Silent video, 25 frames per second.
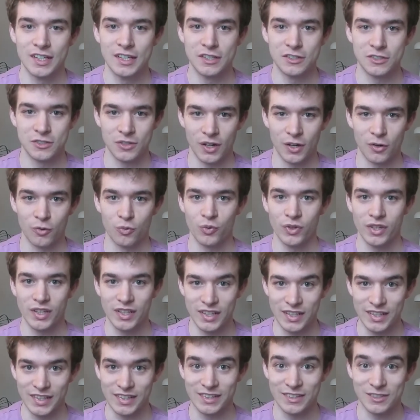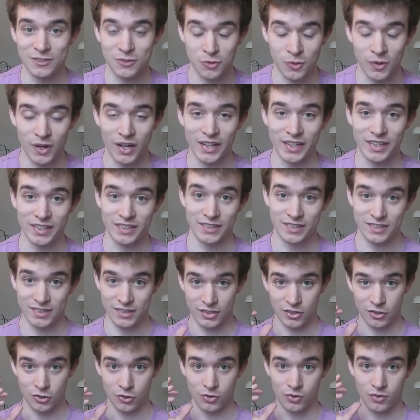So I really tried
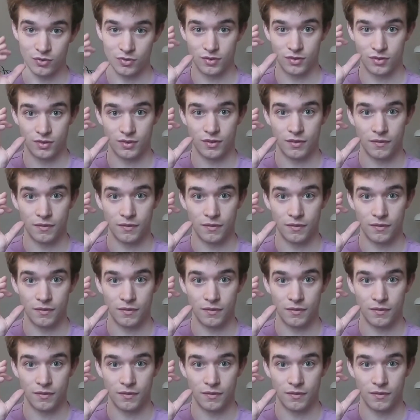to